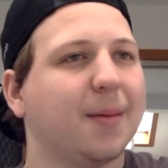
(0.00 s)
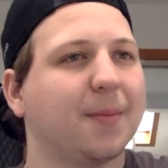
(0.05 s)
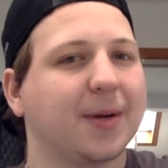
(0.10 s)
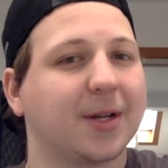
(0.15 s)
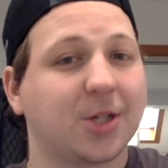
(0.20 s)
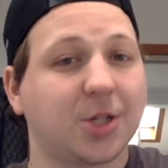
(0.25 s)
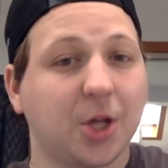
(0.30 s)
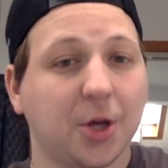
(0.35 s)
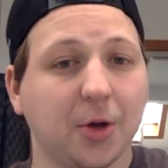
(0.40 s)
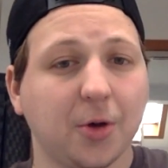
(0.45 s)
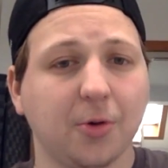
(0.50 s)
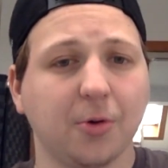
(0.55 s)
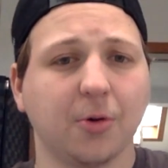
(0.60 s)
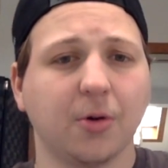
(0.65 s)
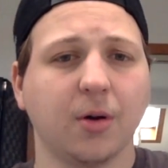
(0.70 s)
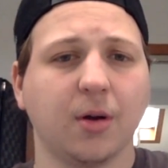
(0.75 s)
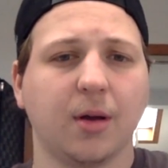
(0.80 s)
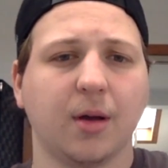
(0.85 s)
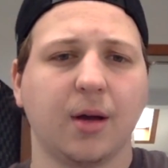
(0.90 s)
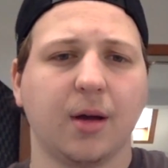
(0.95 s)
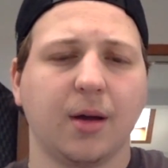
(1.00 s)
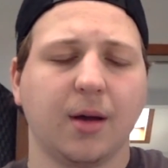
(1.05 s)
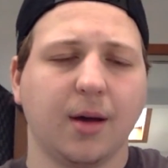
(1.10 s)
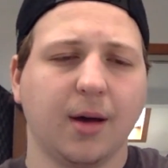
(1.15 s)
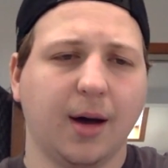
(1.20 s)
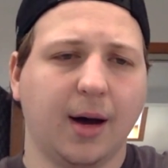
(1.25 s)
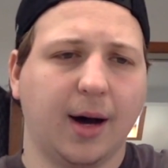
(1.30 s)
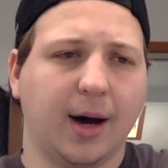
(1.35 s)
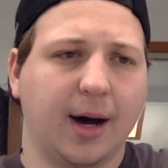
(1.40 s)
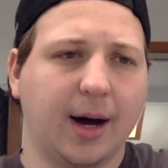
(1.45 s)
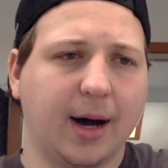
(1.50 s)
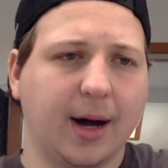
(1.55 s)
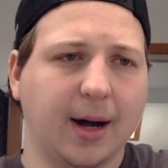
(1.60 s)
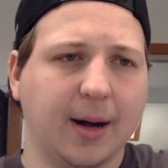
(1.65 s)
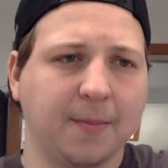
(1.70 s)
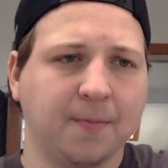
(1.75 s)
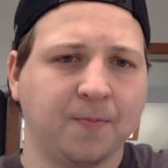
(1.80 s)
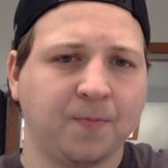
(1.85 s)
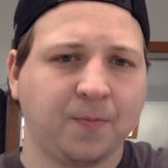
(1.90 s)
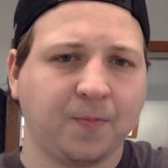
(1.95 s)
But 2,
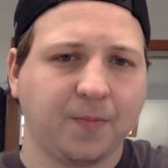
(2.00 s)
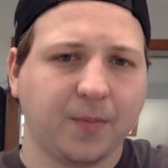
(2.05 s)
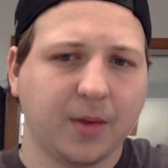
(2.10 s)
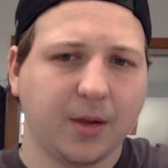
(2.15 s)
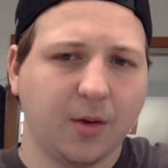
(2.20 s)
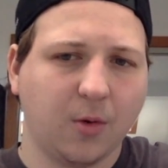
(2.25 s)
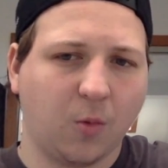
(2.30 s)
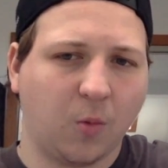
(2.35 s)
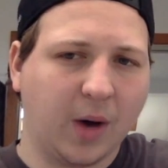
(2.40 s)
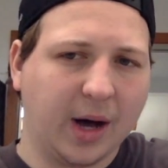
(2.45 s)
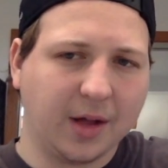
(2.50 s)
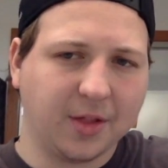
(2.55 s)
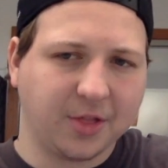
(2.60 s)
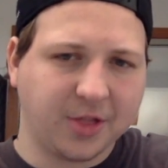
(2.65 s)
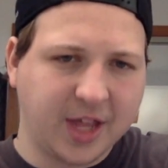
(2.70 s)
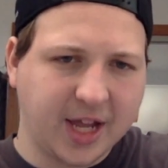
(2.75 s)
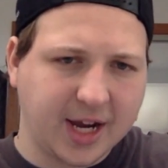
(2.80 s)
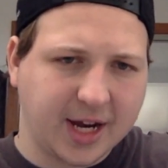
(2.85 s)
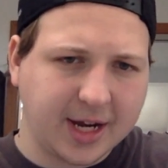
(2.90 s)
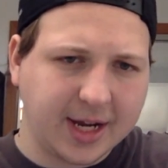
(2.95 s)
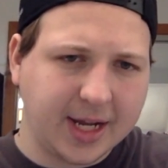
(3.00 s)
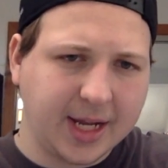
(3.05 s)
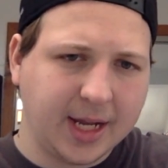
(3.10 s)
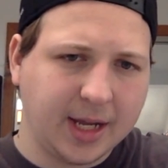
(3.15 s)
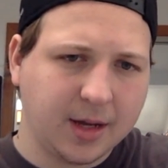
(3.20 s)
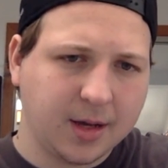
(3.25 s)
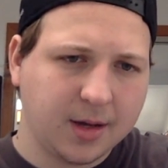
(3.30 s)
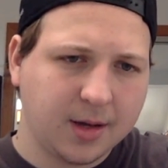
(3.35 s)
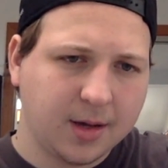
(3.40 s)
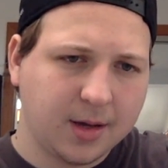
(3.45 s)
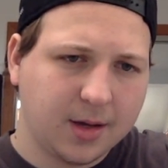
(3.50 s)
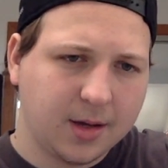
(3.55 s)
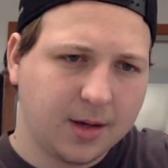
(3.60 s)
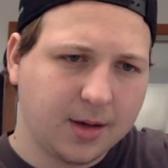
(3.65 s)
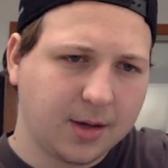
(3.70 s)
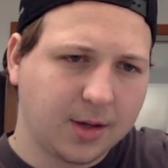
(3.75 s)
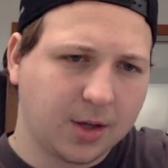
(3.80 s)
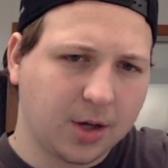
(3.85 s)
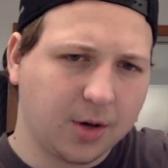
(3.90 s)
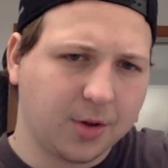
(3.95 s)
while they
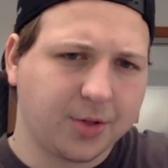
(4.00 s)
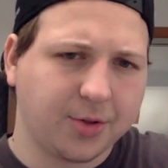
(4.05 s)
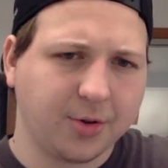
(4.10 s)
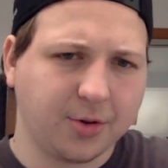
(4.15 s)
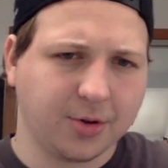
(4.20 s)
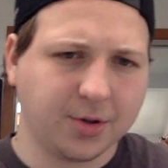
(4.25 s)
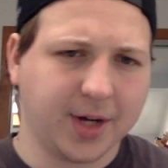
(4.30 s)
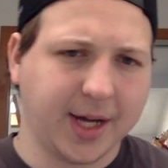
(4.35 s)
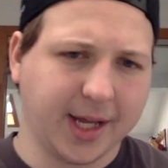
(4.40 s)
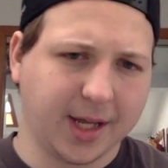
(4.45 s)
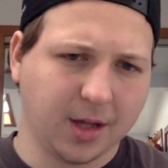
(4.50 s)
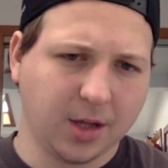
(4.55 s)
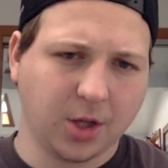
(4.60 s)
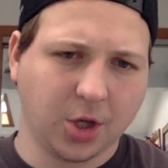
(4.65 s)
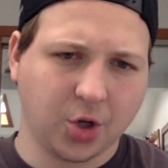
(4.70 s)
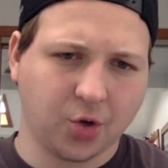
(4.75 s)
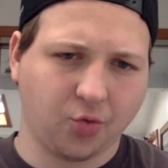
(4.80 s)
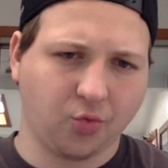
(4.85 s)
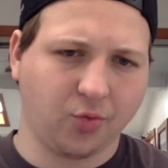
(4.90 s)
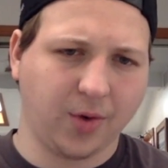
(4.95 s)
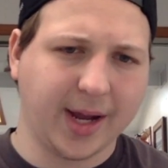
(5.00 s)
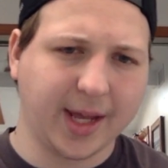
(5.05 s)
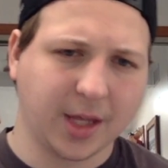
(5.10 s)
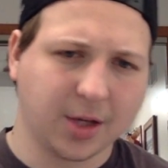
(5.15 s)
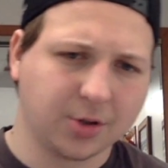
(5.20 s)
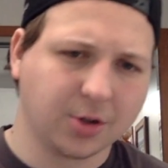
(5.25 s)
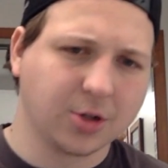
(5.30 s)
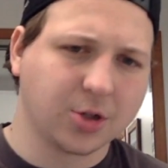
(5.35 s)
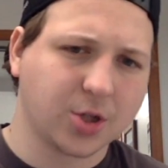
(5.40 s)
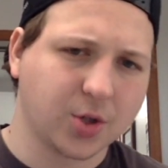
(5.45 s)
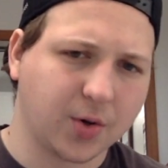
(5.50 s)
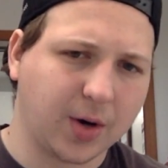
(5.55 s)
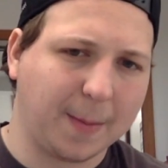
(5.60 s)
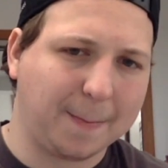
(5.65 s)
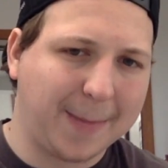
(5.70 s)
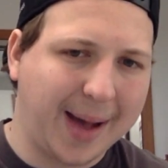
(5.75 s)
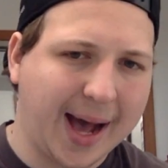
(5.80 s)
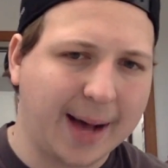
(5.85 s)
go through your regular sort of